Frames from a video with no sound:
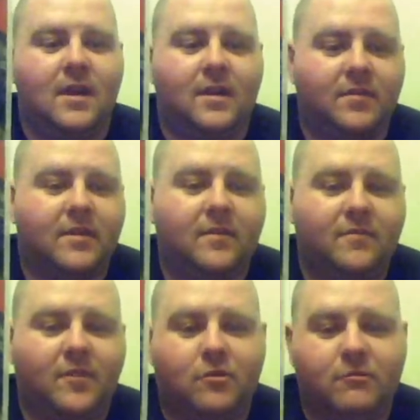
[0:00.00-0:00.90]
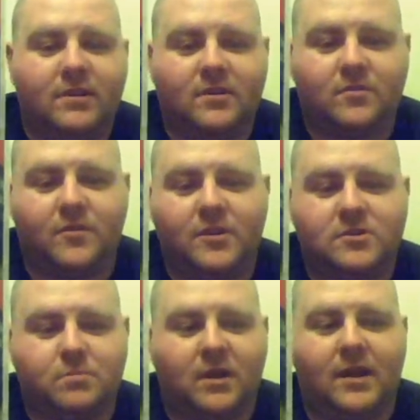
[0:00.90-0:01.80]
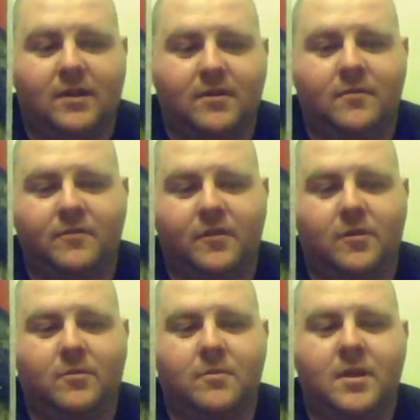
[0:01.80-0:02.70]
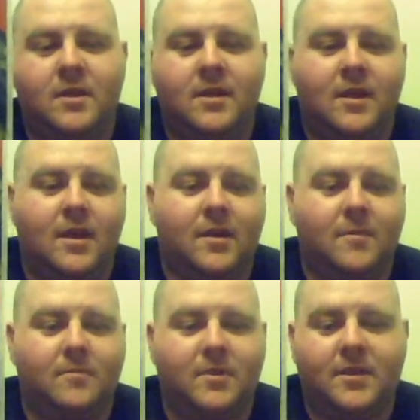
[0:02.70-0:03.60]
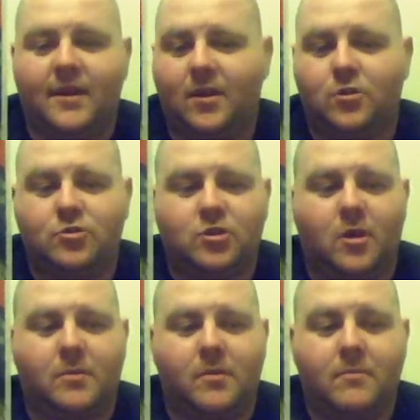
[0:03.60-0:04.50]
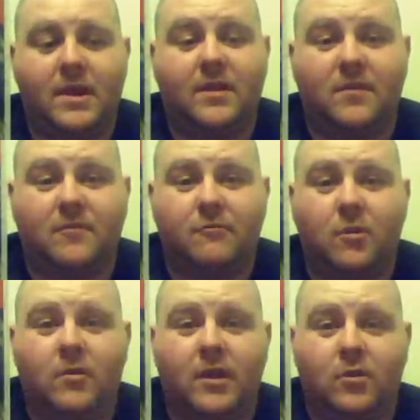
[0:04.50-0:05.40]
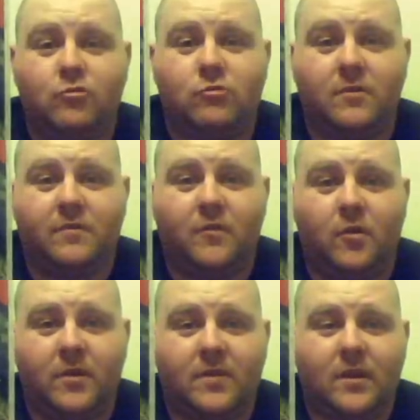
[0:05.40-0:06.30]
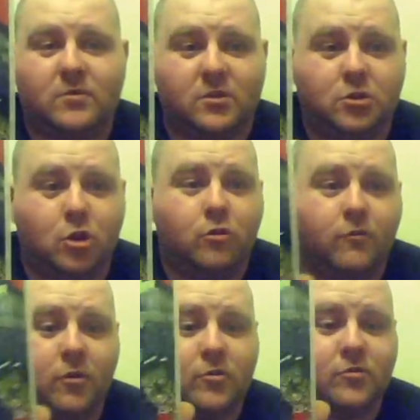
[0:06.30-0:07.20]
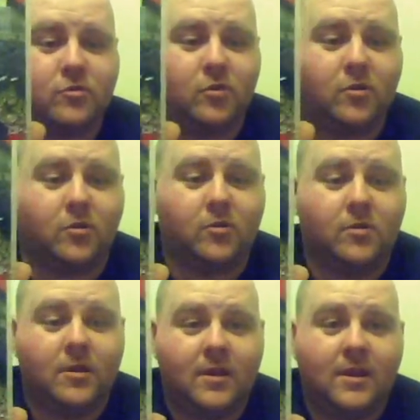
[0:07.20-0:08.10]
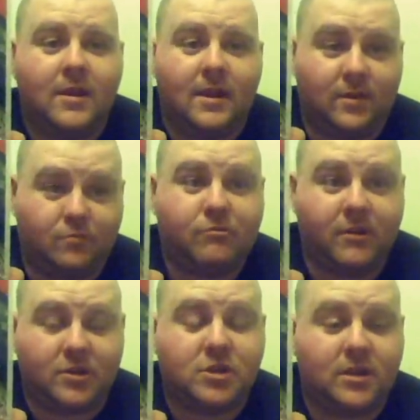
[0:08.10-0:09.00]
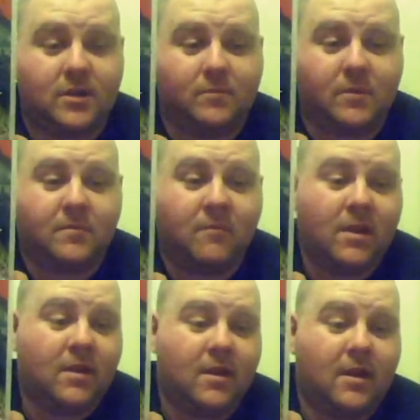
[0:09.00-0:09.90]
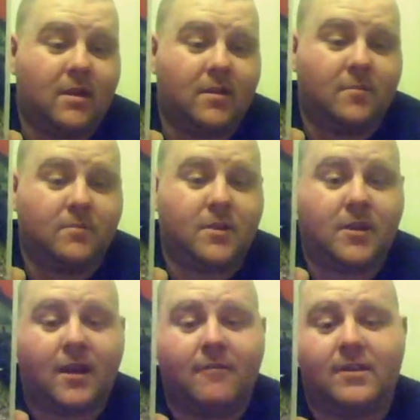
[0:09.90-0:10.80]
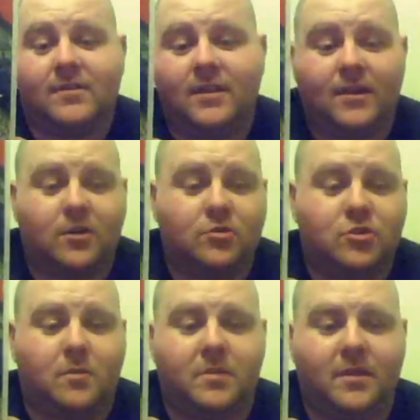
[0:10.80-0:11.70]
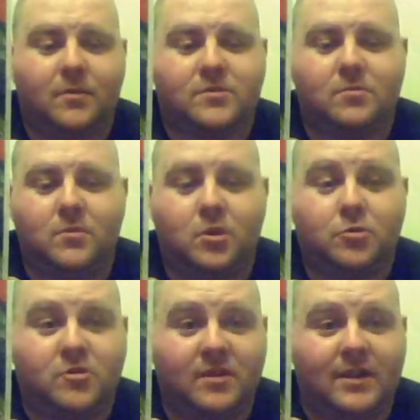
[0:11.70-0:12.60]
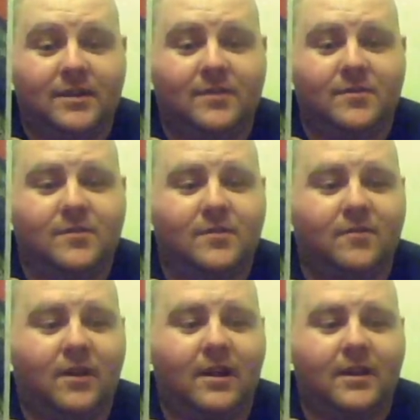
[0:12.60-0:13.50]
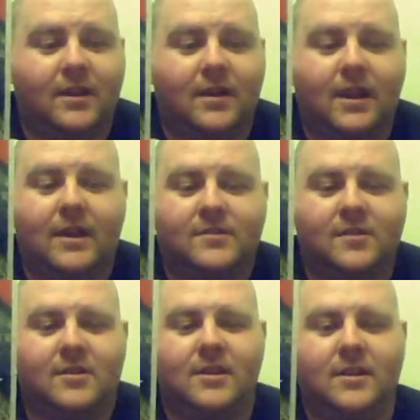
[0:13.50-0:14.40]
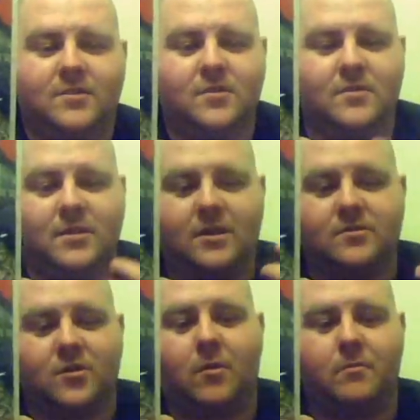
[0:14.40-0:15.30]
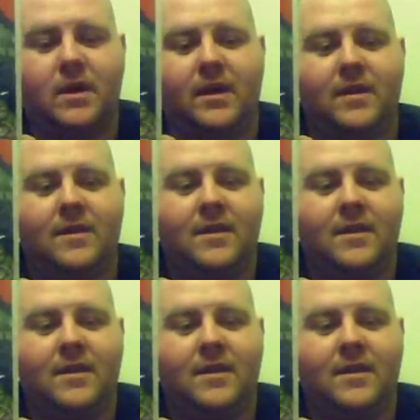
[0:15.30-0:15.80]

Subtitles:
And I think for Greece's first splatter film, they did a good job and made it for only €140,000, so it's pretty cheap. The director did a good job and there were some good scenes, like a guy turning into a zombie